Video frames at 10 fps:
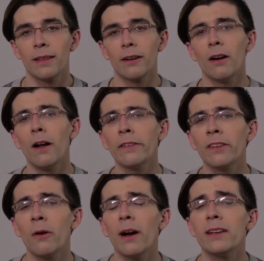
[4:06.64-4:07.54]
There are
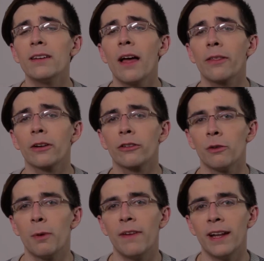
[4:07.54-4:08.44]
also another
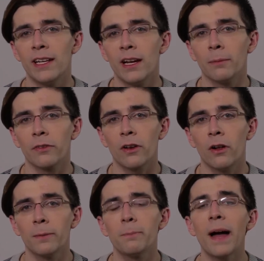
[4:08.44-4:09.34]
group of idioms
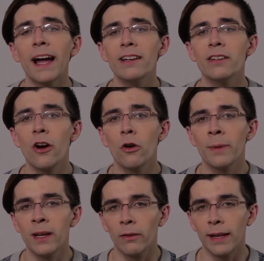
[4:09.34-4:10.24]
called
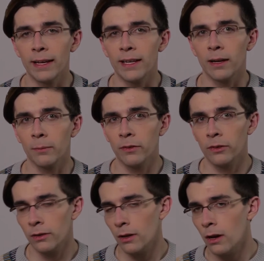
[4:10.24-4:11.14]
binomial
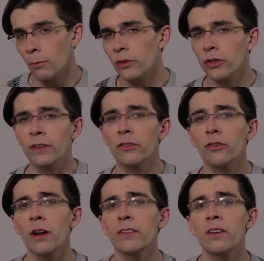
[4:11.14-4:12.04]
idioms, which are
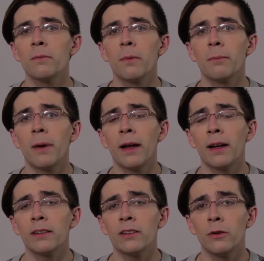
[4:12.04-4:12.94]
constructed
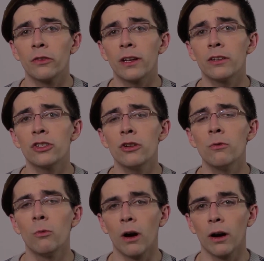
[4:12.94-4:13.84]
by using two
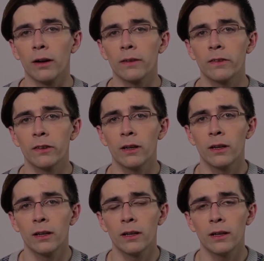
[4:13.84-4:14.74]
words
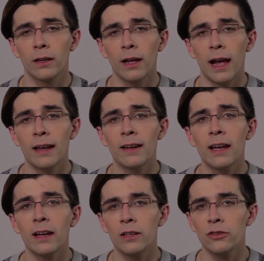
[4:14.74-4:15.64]
and
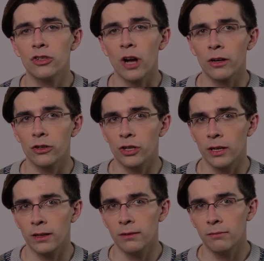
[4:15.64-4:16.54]
a
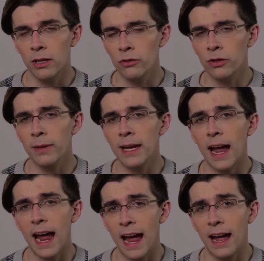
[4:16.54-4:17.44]
conjunction, usually
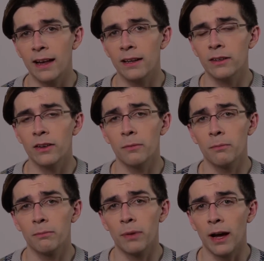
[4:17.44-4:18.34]

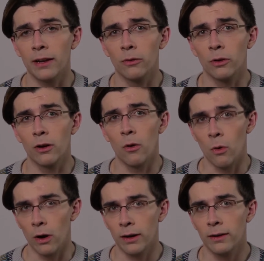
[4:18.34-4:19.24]
and, but,
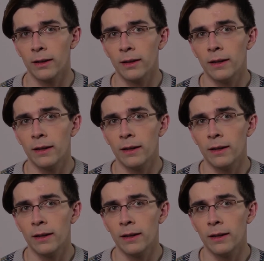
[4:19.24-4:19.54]
or.